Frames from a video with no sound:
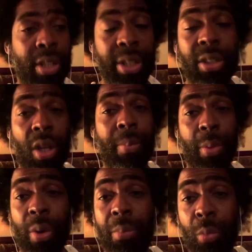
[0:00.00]
told me
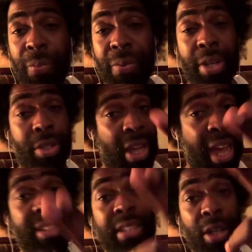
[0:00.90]
when we finish,
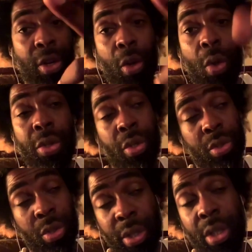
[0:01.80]
Axel, I'm gonna call you.
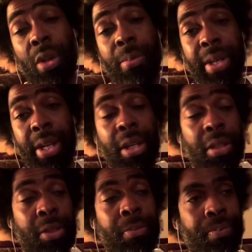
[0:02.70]
So he called me again.
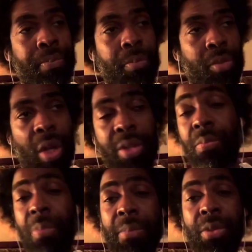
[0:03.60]
So
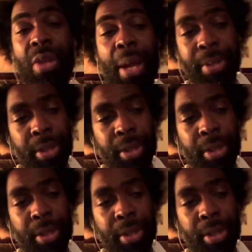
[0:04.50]
I'm just happy